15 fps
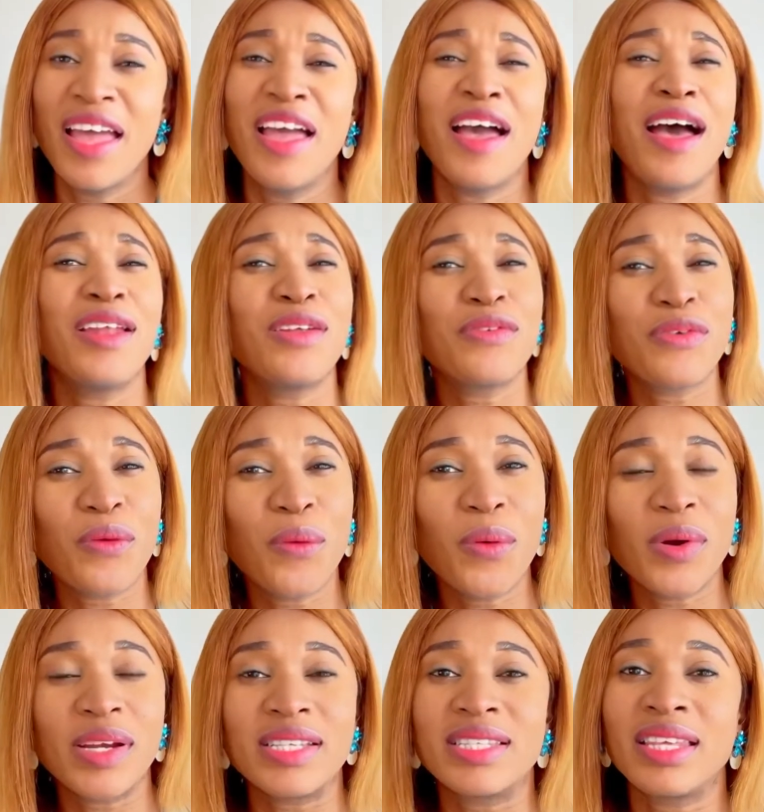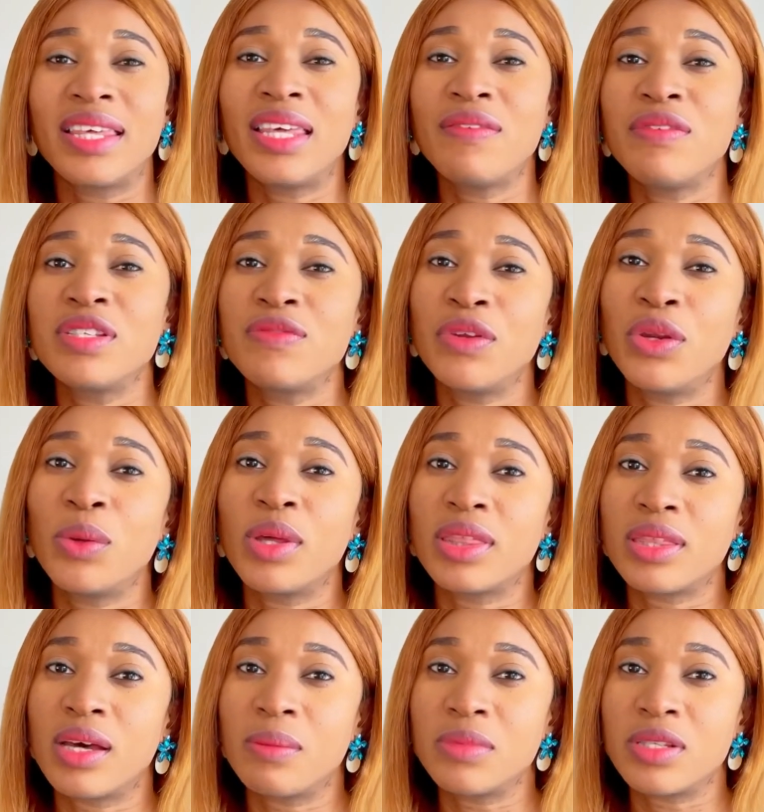And of course, give this video a
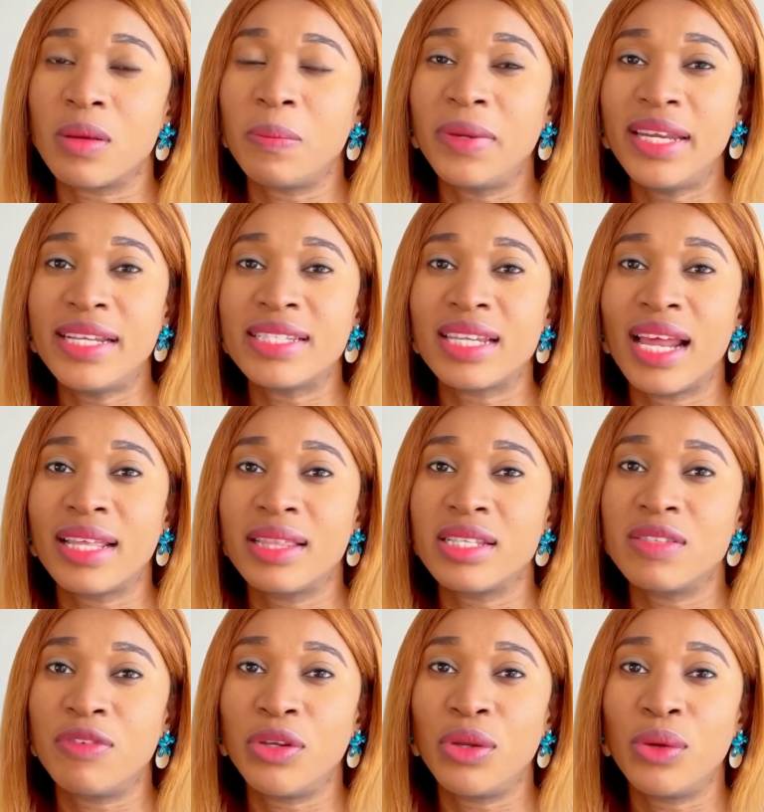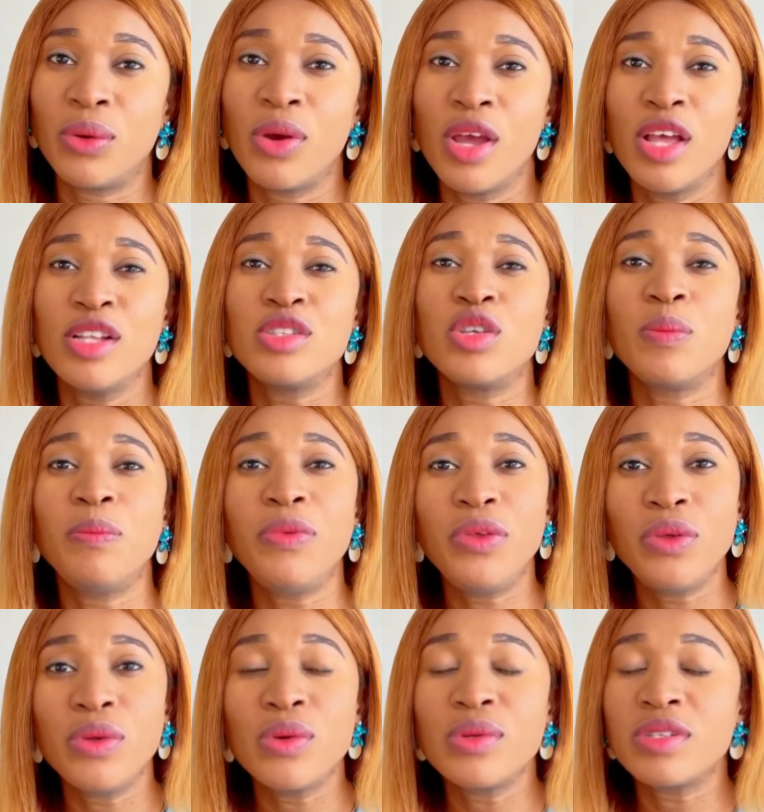thumbs up. Please like this video to
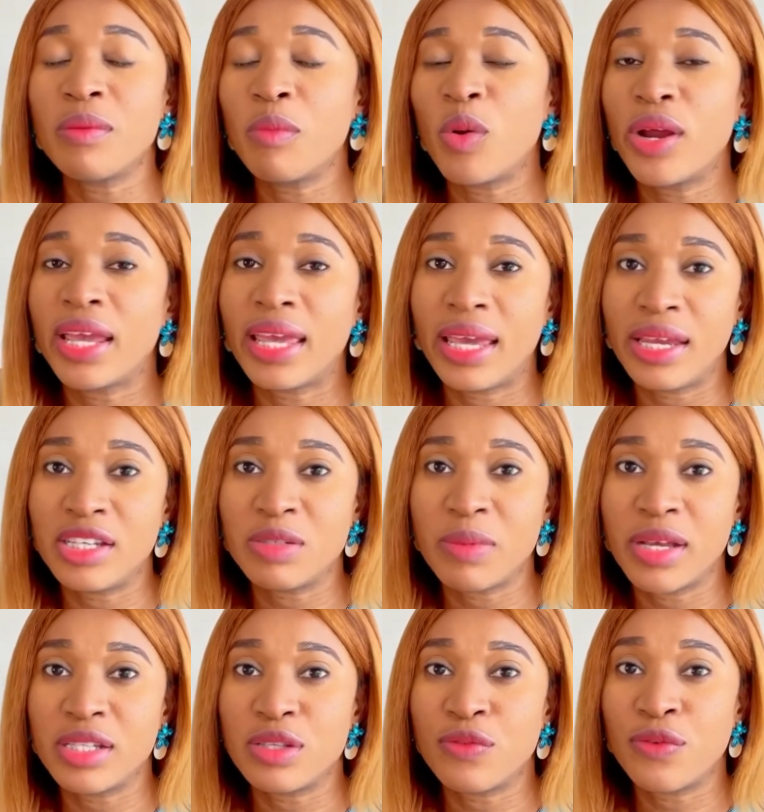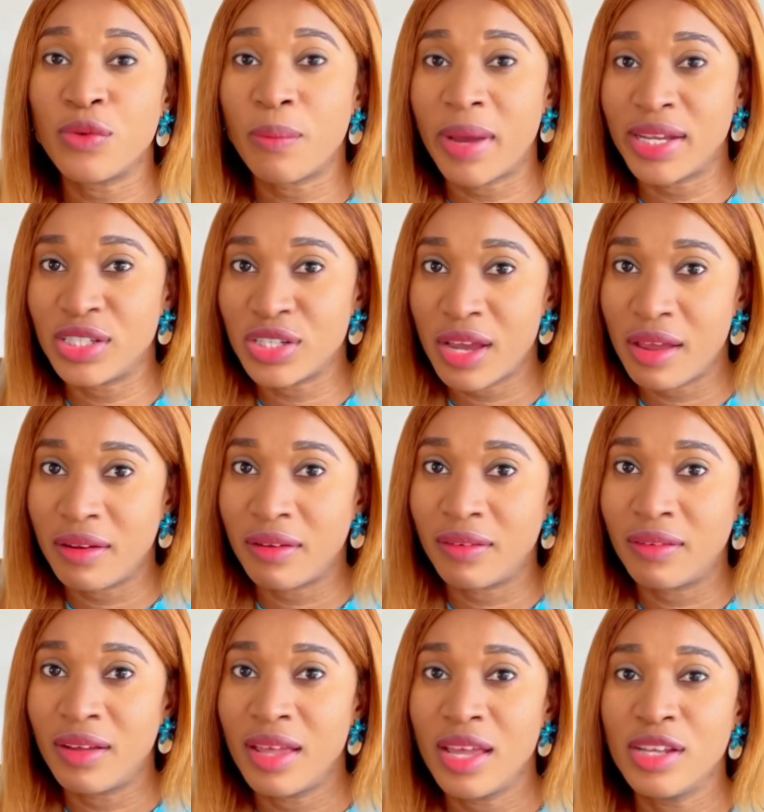build more engagement for my channel,
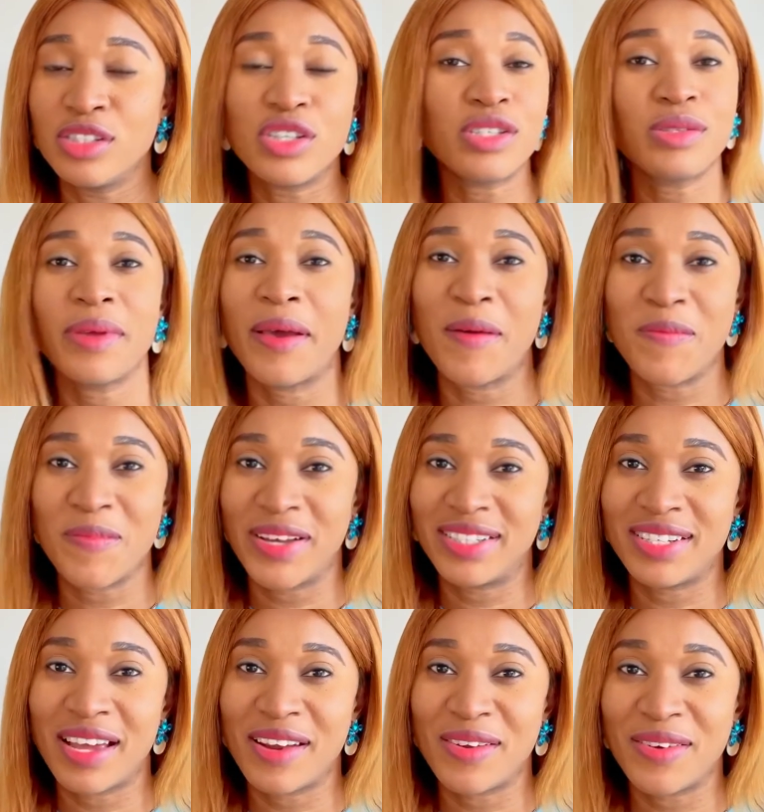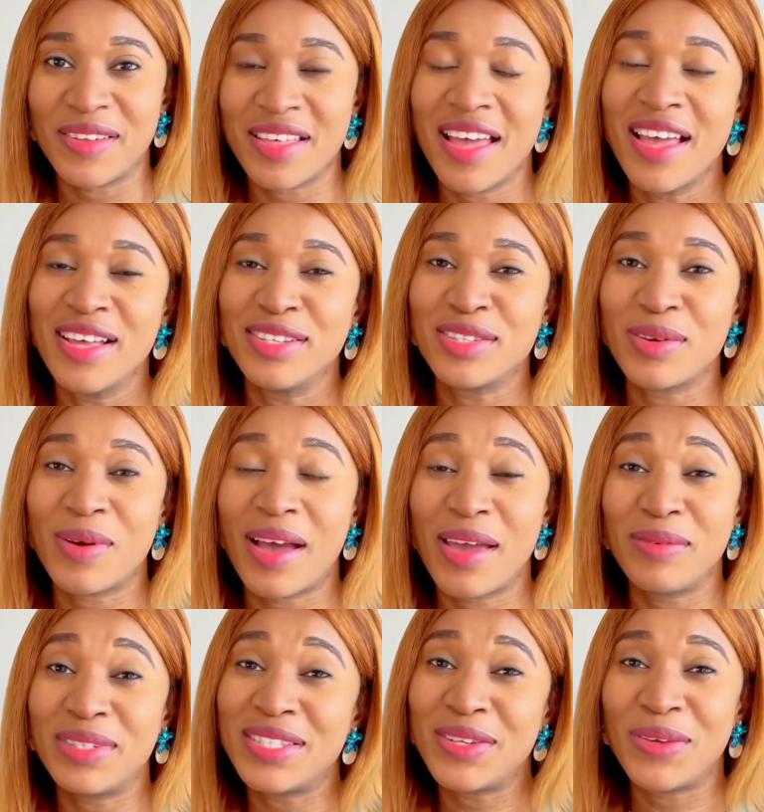just to help my channel. So I
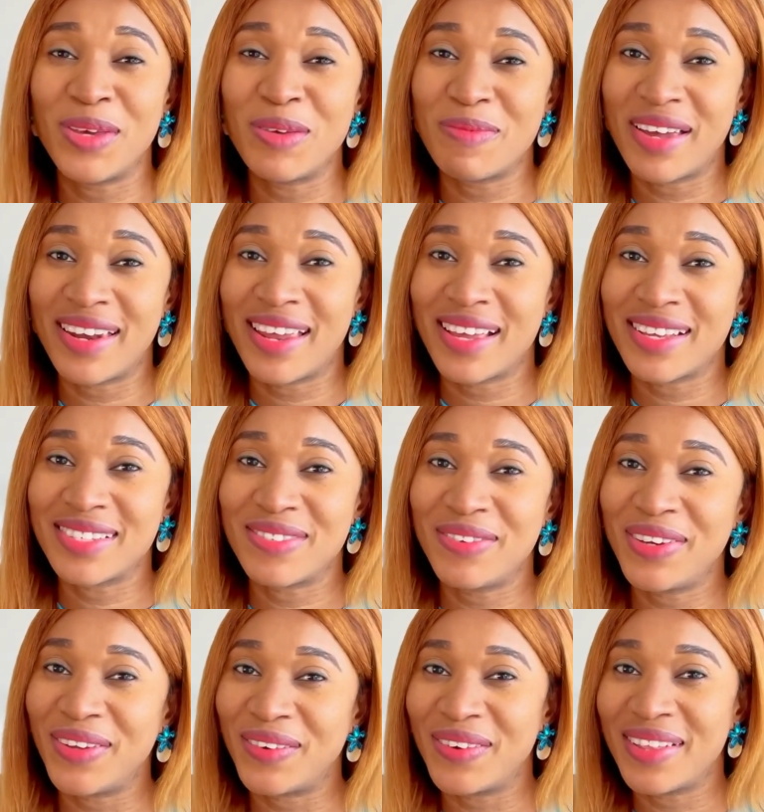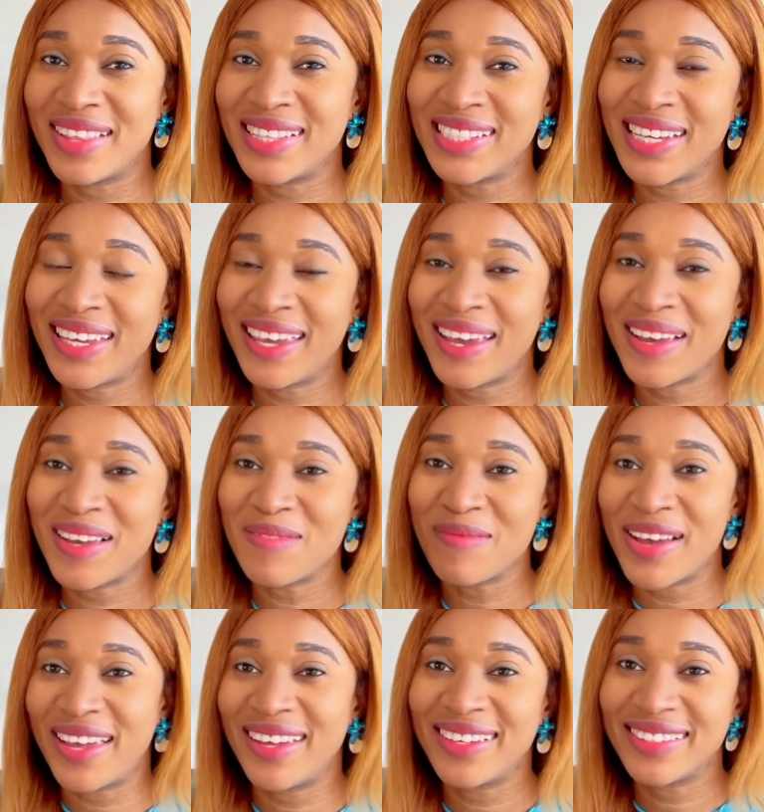will see you in my next video. Take care and
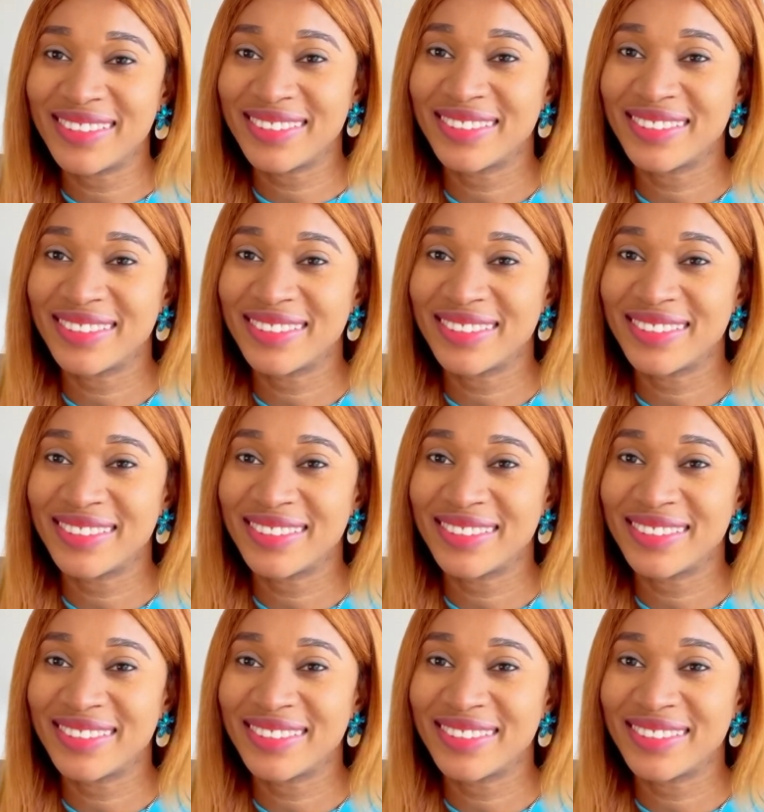bye.